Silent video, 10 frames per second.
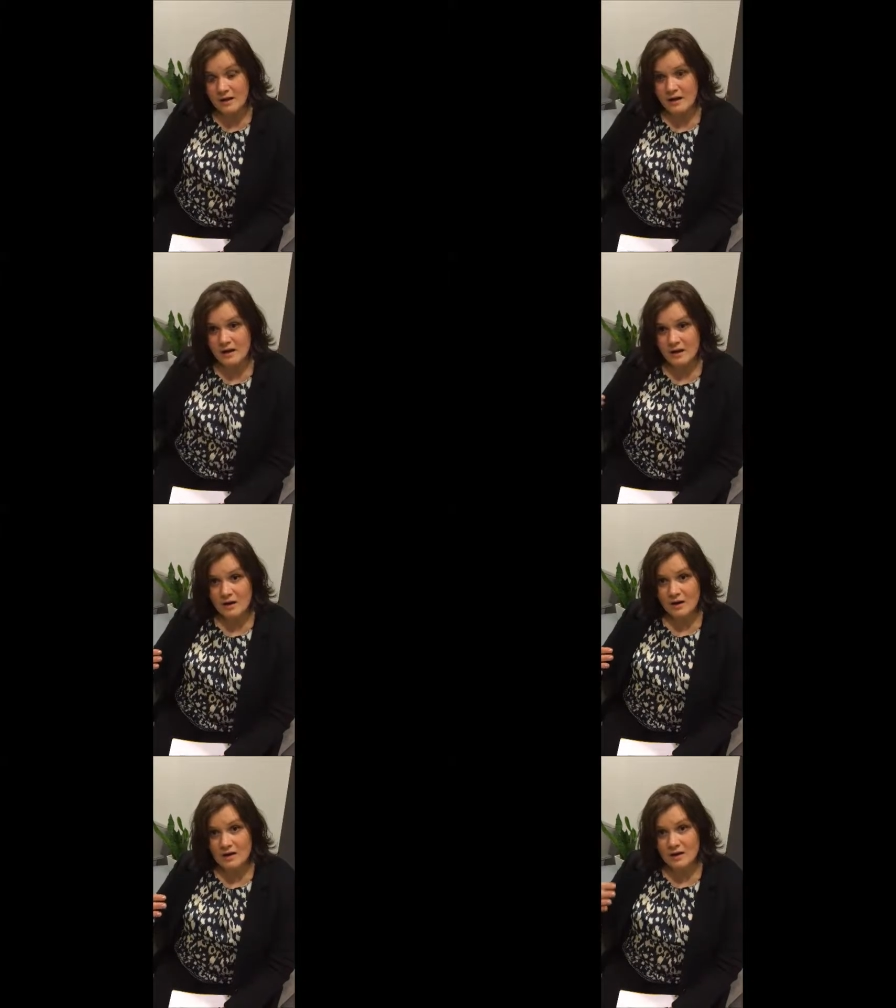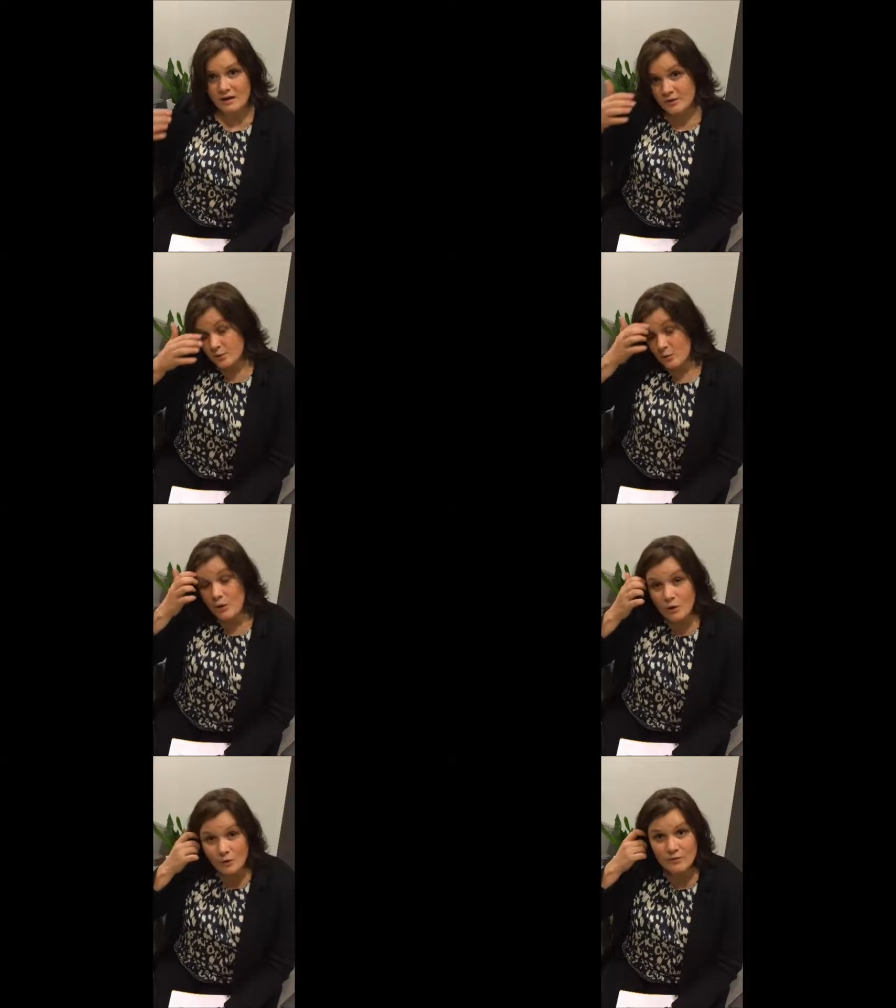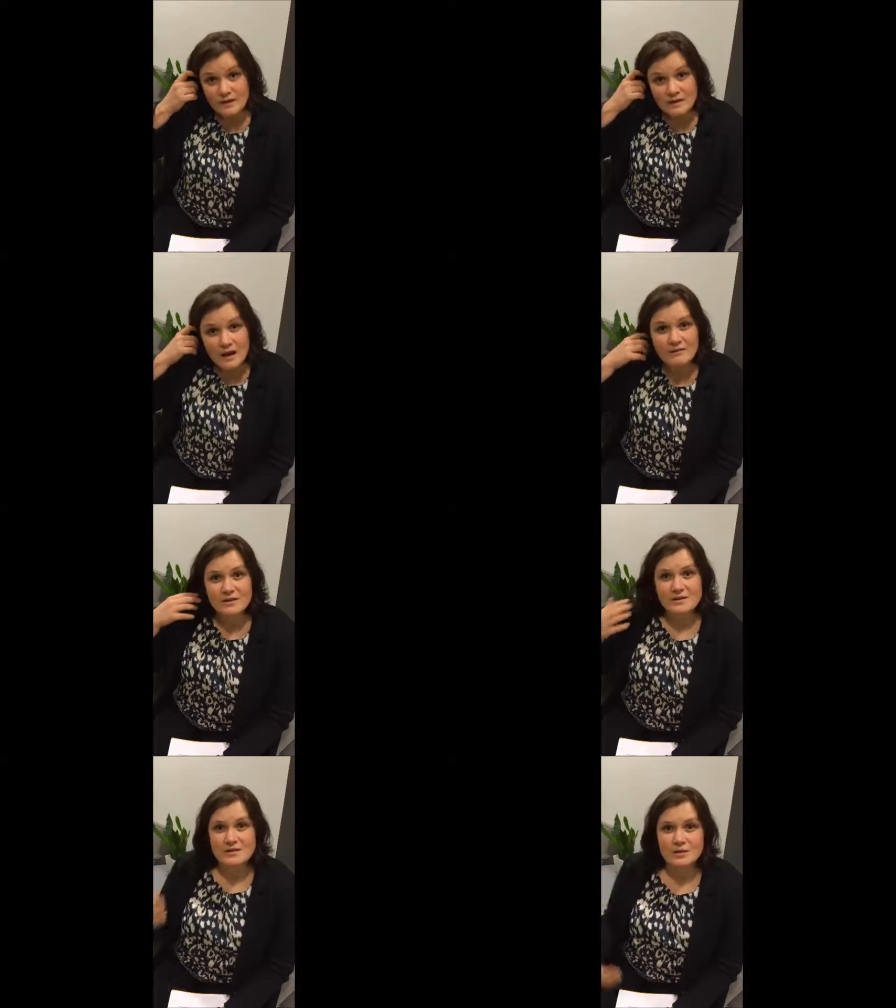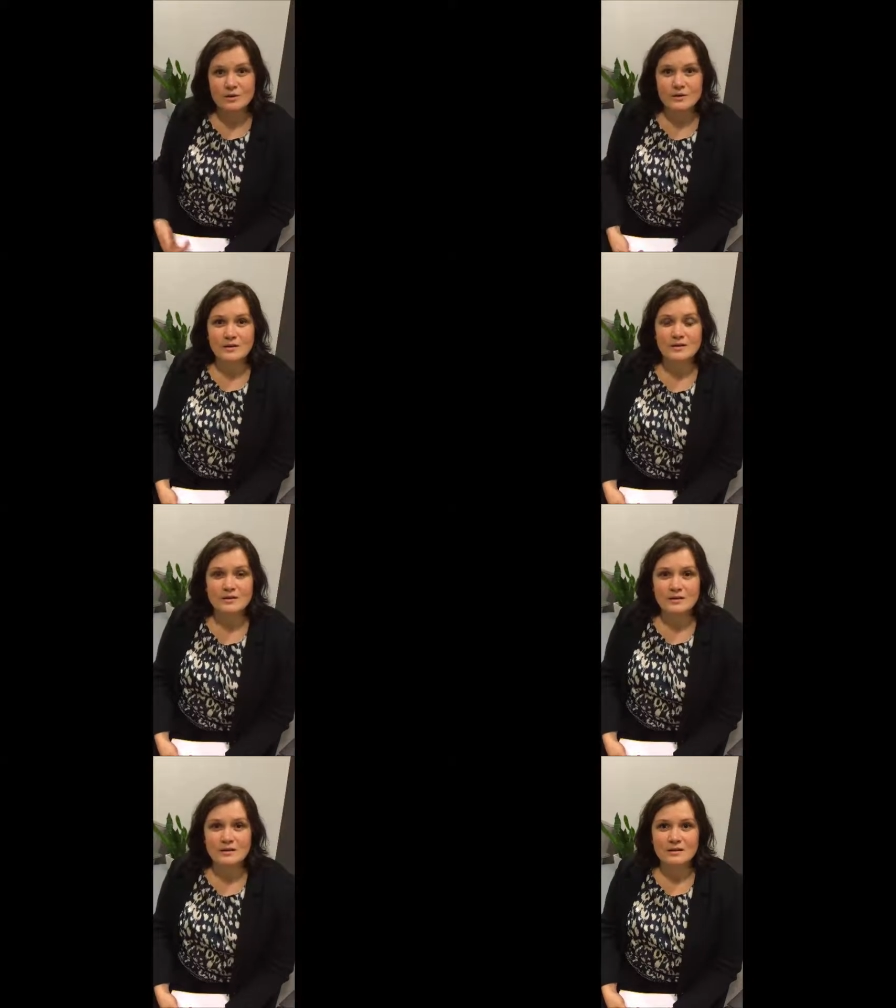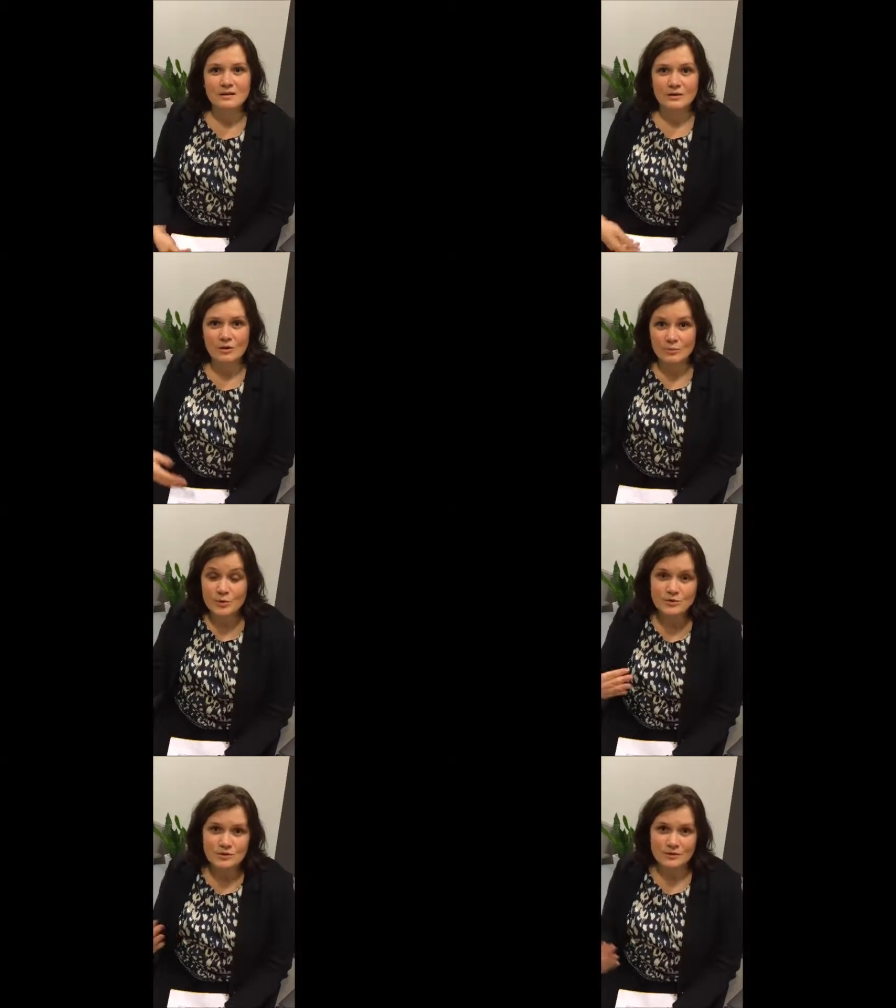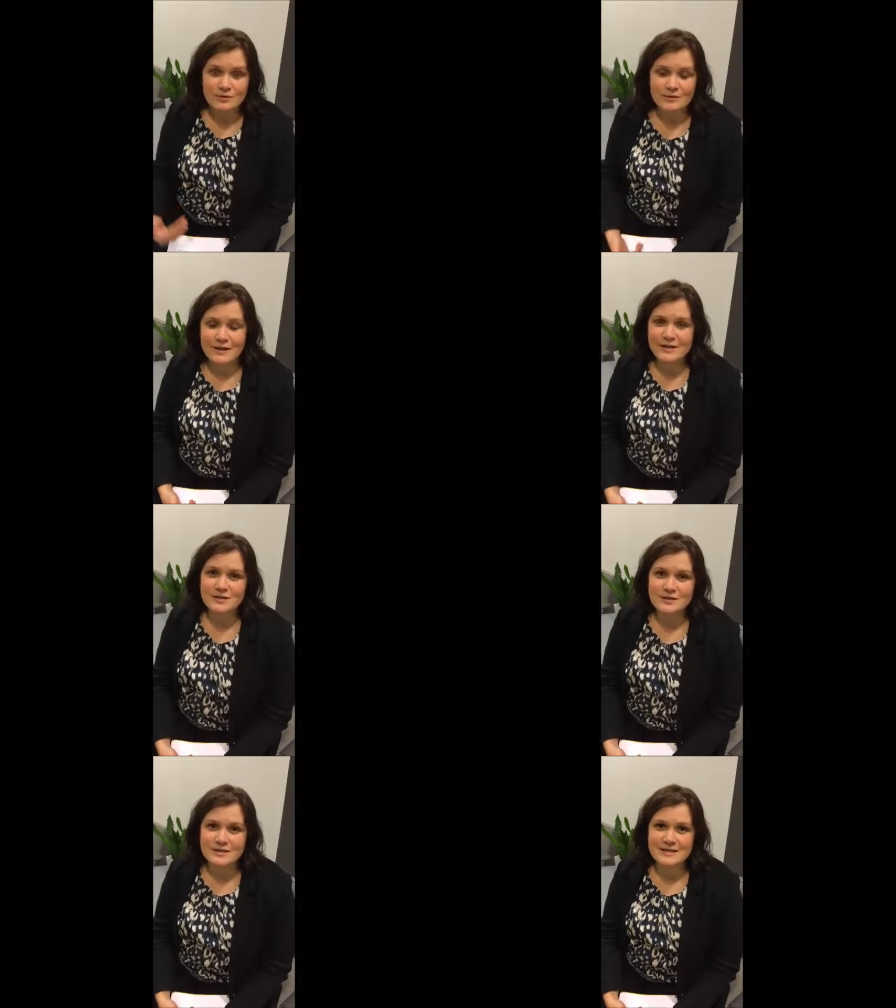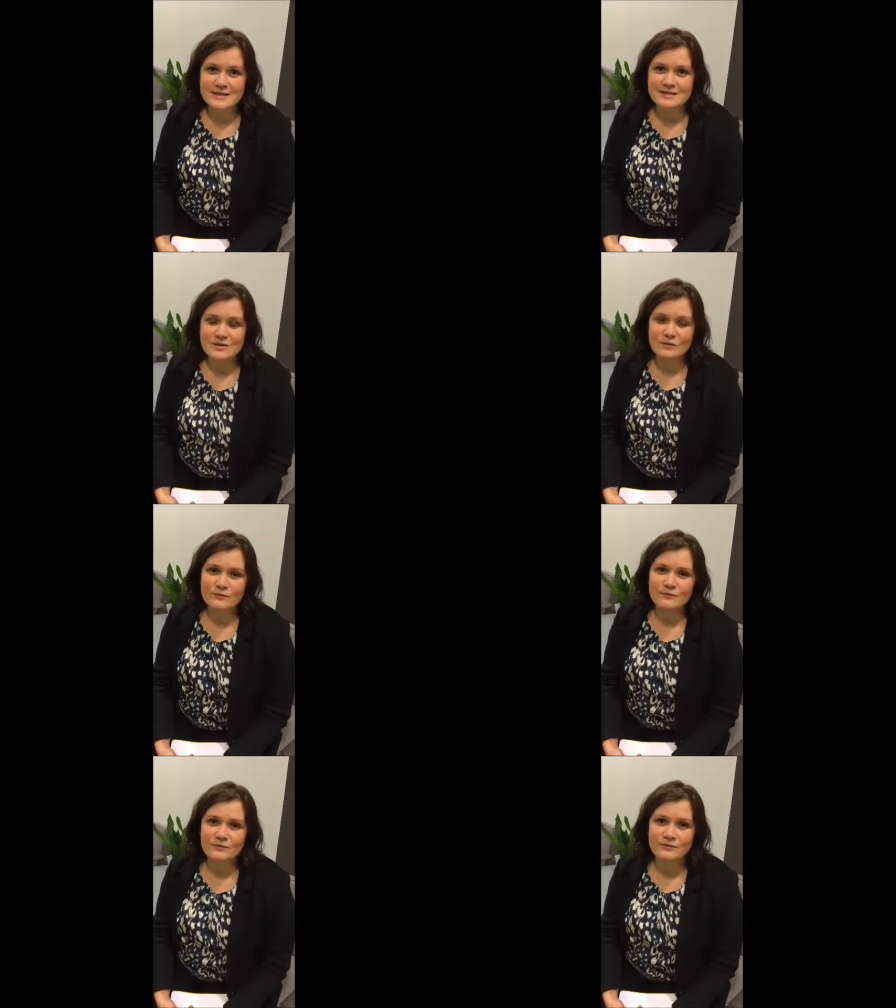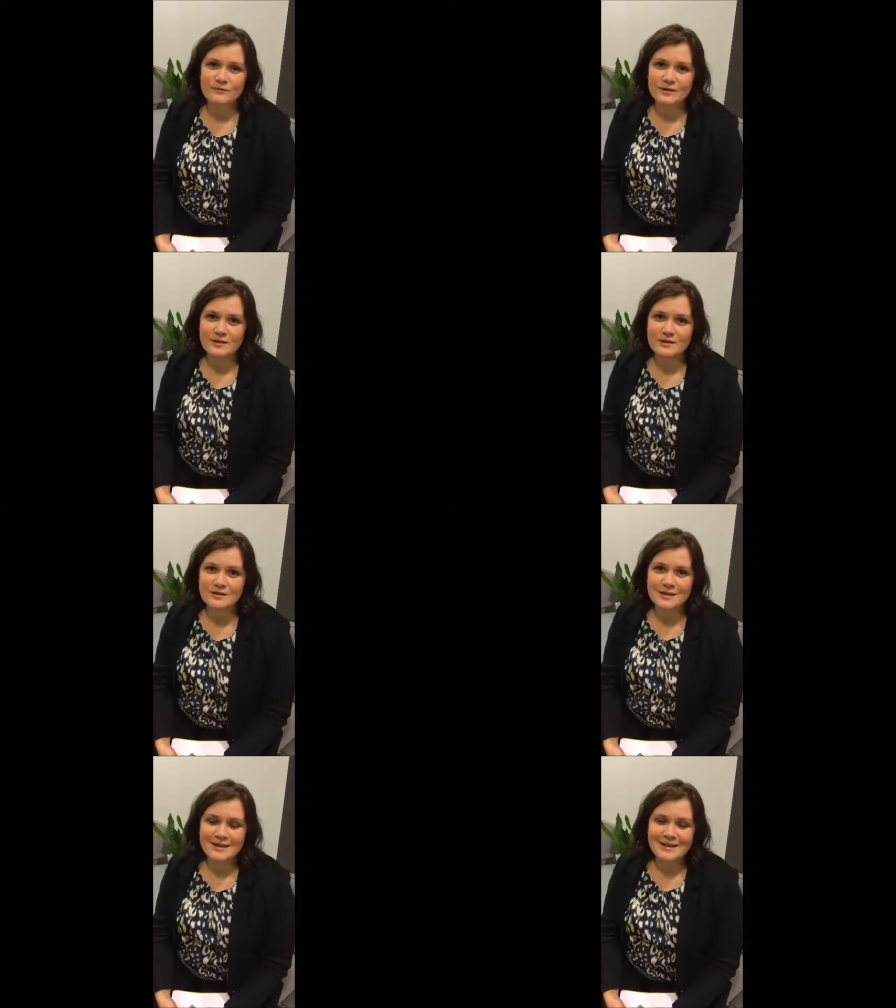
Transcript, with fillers: uh, uh, through law that governs our, uh, our mutual relations is of, uh,